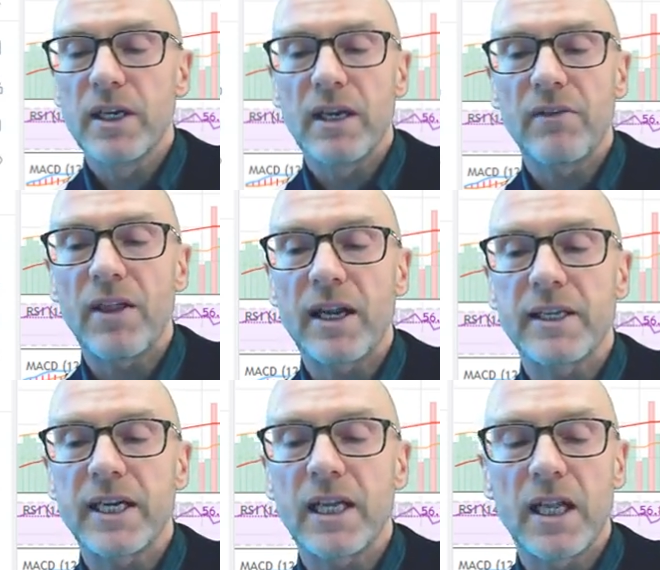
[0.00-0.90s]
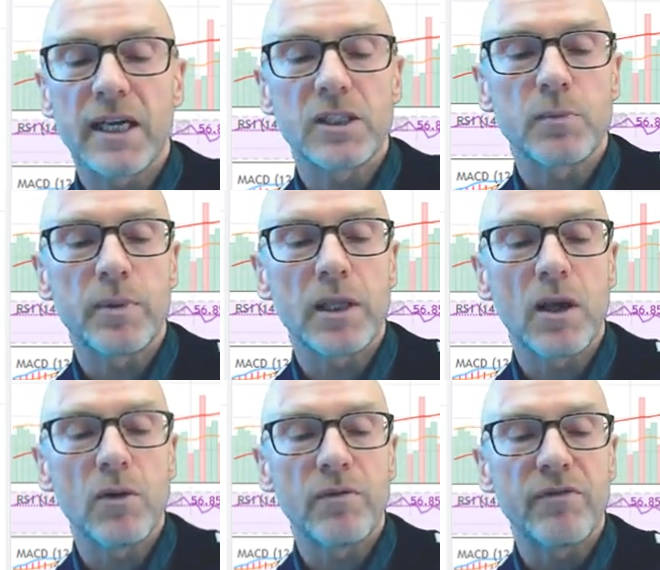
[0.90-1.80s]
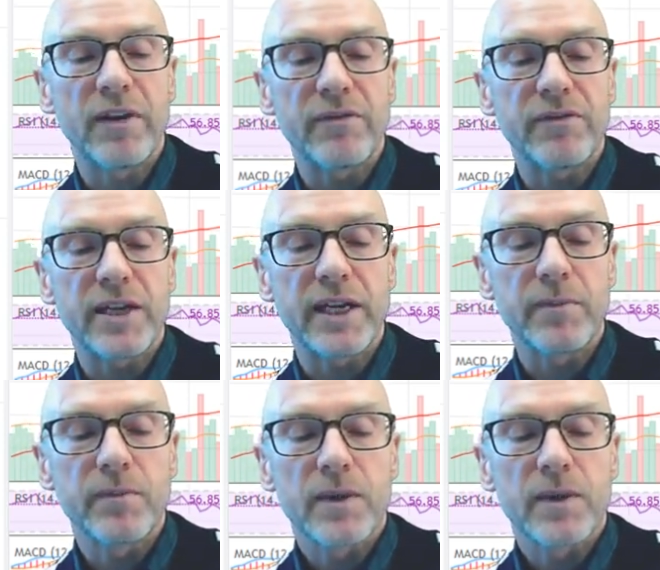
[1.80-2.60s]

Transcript: If that declines below 50,